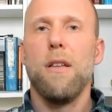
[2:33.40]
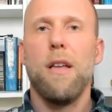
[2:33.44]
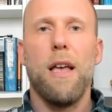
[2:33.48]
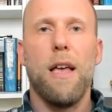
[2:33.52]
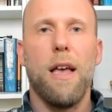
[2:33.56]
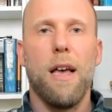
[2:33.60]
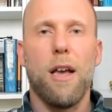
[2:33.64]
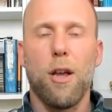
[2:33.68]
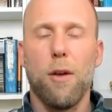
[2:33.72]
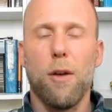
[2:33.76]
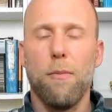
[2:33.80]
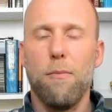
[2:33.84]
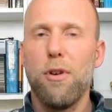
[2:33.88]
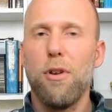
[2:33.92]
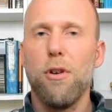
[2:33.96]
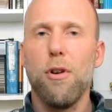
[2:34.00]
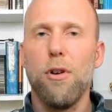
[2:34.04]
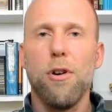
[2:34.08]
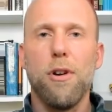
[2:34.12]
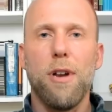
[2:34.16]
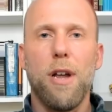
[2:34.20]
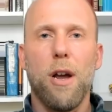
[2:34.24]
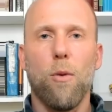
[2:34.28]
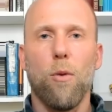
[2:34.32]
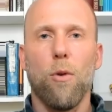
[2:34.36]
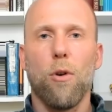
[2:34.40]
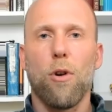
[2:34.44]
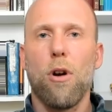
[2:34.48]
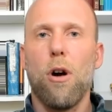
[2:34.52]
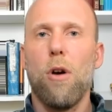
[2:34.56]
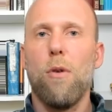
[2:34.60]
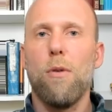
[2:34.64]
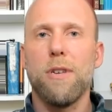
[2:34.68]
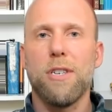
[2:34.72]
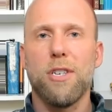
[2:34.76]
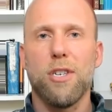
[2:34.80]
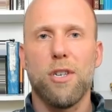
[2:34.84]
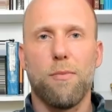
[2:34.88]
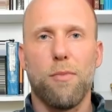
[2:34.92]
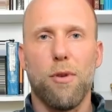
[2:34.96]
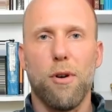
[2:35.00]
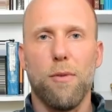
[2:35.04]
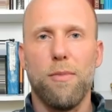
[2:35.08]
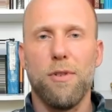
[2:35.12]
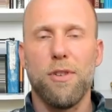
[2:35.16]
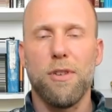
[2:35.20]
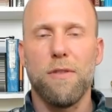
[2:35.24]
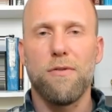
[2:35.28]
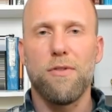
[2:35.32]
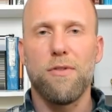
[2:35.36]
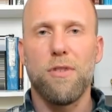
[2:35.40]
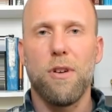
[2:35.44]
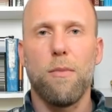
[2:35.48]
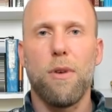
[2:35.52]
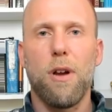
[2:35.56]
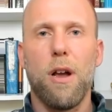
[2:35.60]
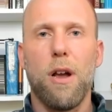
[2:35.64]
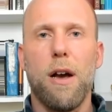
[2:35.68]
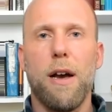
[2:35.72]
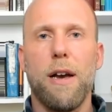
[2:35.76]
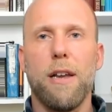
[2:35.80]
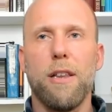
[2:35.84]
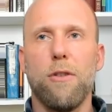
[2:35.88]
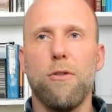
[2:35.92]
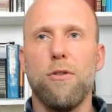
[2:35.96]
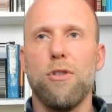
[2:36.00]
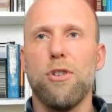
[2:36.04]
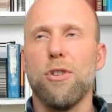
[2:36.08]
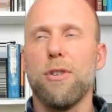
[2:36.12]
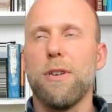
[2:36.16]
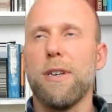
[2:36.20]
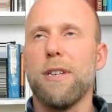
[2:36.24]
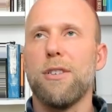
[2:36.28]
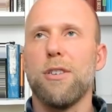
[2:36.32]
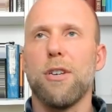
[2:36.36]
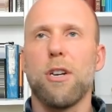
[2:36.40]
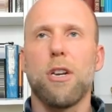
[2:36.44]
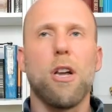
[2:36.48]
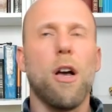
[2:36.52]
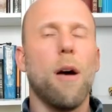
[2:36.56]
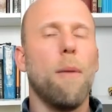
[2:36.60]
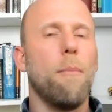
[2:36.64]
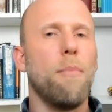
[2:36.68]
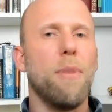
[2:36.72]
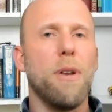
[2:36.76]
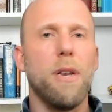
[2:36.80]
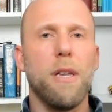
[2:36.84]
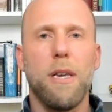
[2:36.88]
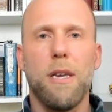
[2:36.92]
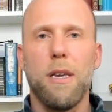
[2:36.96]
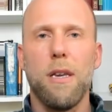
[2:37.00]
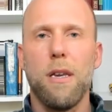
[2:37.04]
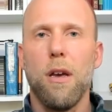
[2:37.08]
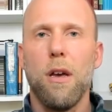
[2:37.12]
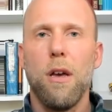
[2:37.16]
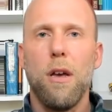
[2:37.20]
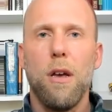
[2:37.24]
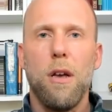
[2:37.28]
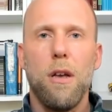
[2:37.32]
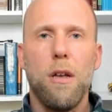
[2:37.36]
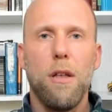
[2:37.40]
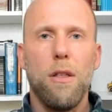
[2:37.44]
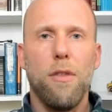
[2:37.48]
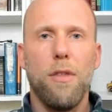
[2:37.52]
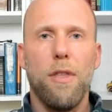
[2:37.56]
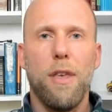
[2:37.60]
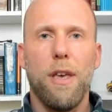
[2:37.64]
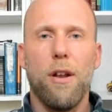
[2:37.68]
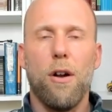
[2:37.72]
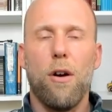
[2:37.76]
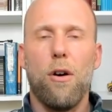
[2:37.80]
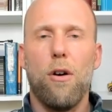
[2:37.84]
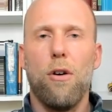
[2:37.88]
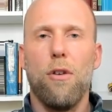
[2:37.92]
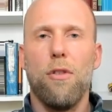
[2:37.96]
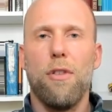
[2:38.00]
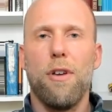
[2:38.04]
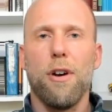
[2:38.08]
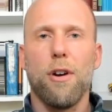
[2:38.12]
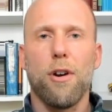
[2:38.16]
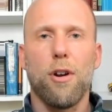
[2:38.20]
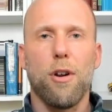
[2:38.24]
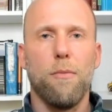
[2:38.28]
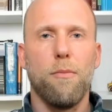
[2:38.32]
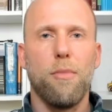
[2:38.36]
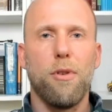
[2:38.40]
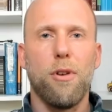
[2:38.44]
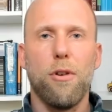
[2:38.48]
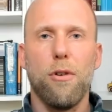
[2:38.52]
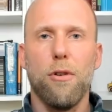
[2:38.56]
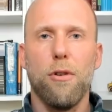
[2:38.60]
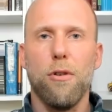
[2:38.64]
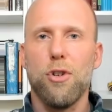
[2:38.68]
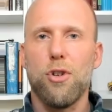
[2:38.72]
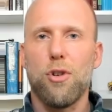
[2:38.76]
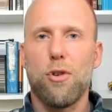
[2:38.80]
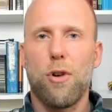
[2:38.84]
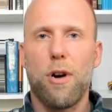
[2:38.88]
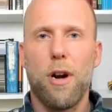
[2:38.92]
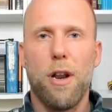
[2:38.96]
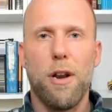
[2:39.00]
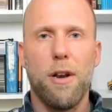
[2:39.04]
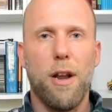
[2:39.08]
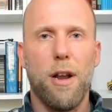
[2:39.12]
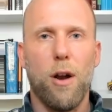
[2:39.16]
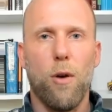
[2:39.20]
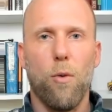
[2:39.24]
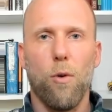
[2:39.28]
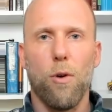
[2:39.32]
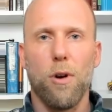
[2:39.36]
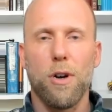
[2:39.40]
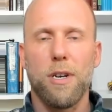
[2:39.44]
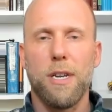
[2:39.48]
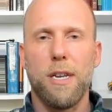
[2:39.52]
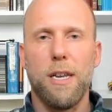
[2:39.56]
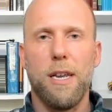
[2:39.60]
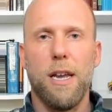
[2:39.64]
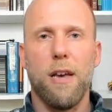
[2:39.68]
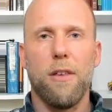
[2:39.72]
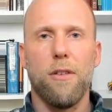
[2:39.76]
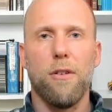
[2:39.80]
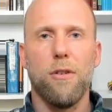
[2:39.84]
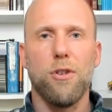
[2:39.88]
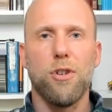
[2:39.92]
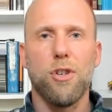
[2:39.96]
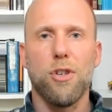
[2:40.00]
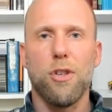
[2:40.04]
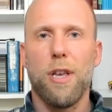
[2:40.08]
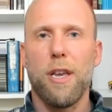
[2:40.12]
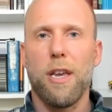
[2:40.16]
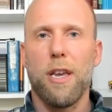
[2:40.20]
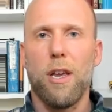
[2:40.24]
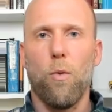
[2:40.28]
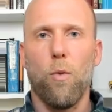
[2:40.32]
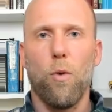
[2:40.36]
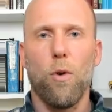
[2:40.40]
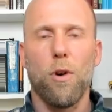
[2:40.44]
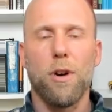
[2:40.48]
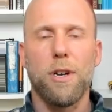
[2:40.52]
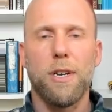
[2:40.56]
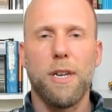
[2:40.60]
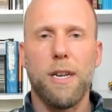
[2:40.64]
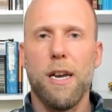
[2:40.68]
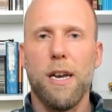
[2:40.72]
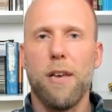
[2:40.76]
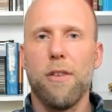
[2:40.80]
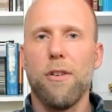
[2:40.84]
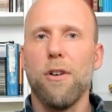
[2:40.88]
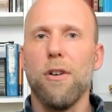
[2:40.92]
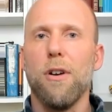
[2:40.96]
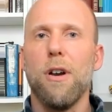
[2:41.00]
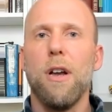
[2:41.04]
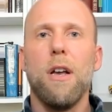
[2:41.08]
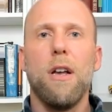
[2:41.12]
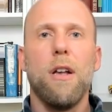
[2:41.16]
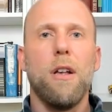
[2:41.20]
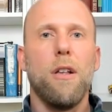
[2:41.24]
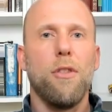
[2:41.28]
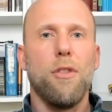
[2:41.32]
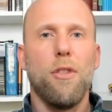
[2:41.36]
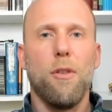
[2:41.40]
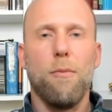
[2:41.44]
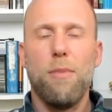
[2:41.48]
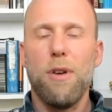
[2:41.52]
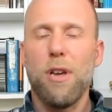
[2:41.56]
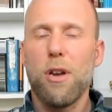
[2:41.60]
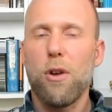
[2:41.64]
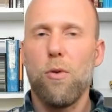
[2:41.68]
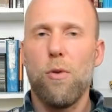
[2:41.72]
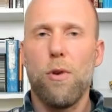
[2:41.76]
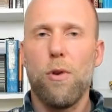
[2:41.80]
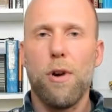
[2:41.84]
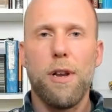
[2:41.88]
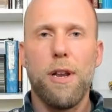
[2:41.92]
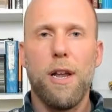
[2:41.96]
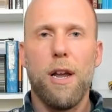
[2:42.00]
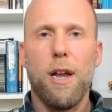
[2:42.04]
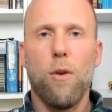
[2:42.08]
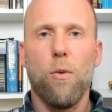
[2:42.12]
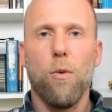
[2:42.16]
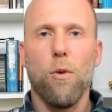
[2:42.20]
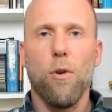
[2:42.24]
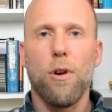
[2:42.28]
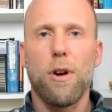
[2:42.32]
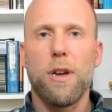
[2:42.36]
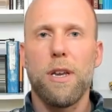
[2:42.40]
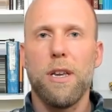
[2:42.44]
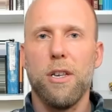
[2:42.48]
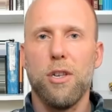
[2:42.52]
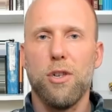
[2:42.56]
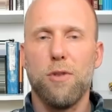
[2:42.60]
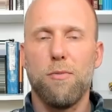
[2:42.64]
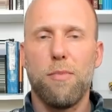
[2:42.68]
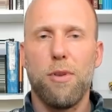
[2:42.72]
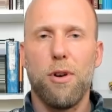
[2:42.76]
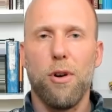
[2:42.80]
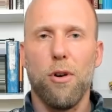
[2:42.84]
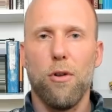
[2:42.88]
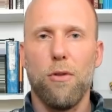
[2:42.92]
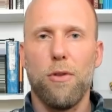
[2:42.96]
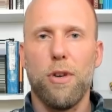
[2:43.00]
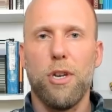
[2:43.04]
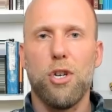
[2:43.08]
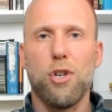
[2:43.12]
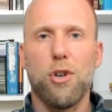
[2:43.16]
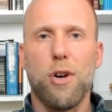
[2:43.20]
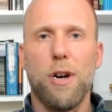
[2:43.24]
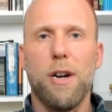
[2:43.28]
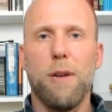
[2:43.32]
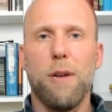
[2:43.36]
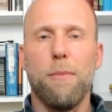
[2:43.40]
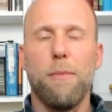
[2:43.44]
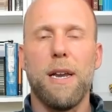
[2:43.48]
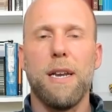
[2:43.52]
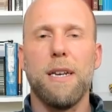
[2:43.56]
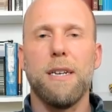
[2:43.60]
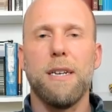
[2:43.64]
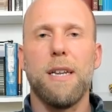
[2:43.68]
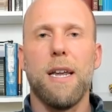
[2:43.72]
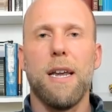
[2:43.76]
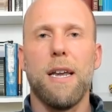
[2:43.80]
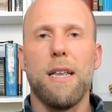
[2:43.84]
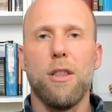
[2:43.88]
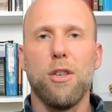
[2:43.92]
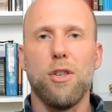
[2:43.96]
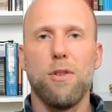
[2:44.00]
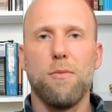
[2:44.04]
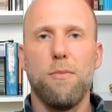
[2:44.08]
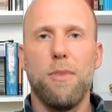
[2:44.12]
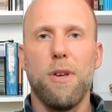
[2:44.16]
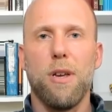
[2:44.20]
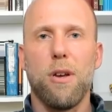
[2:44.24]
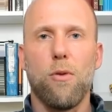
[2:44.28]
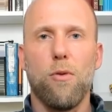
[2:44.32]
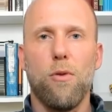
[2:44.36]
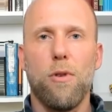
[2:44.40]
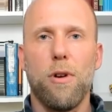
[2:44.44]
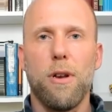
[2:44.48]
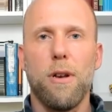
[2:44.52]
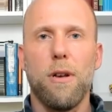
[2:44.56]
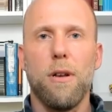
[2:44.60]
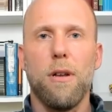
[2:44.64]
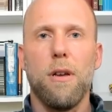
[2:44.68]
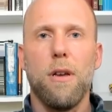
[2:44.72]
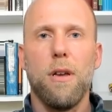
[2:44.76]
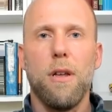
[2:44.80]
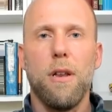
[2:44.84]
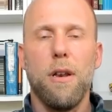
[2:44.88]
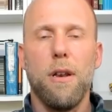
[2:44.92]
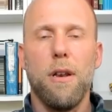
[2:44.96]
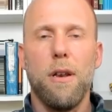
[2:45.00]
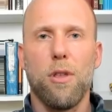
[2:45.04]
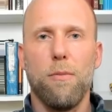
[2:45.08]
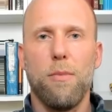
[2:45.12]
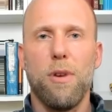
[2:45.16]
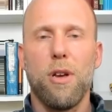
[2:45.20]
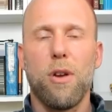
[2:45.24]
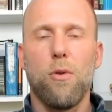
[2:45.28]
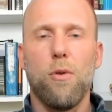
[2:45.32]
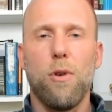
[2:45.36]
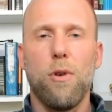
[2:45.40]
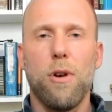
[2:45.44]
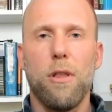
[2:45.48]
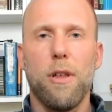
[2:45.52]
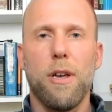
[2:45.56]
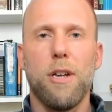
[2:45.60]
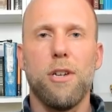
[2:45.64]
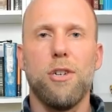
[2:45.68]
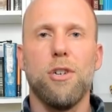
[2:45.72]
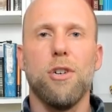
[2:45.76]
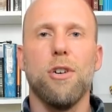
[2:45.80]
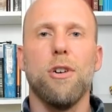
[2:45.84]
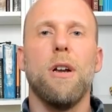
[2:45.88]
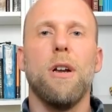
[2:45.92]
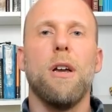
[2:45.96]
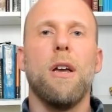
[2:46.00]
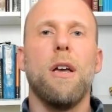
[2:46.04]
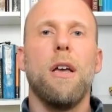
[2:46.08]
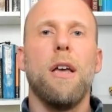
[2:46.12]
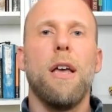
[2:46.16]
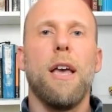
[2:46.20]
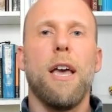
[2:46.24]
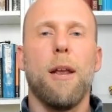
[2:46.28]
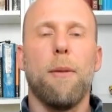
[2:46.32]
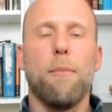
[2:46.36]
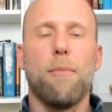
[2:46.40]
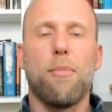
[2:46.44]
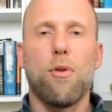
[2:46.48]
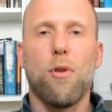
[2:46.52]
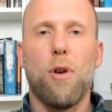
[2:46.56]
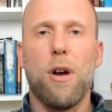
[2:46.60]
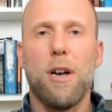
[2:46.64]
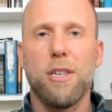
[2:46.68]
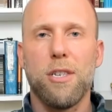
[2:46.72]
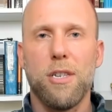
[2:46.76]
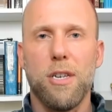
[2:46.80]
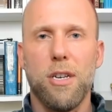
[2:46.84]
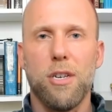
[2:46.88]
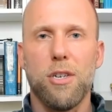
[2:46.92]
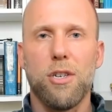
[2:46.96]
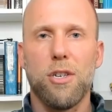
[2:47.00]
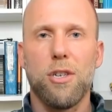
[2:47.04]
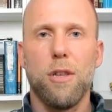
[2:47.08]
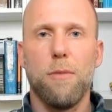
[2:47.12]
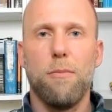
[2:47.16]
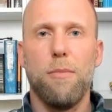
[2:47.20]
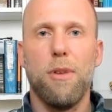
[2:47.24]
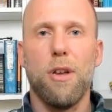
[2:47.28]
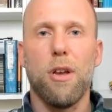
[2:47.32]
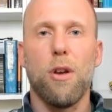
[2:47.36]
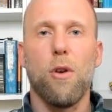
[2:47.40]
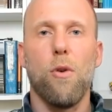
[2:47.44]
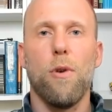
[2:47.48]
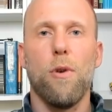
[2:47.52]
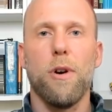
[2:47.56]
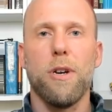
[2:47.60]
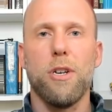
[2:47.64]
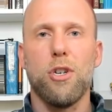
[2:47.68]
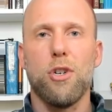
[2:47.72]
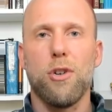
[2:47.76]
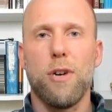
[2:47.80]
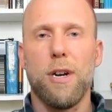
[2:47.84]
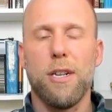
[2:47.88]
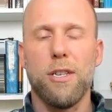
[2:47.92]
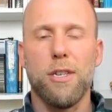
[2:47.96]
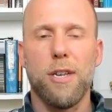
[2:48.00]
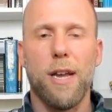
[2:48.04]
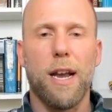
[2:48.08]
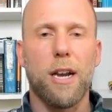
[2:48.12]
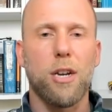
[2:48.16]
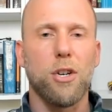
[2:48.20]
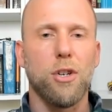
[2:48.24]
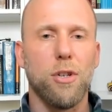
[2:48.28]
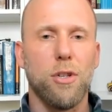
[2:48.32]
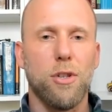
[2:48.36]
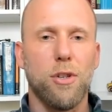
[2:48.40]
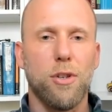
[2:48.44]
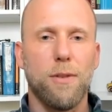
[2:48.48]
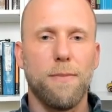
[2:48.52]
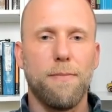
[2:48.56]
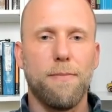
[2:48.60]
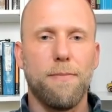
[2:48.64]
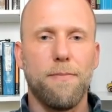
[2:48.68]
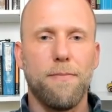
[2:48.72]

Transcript: A computer network always has a purpose of some kind. Usually it's a company that all their computers are on a network together so they can work together. The Bitcoin network is purely trying to maintain this Bitcoin, the Bitcoin ledger, and process the Bitcoin transactions.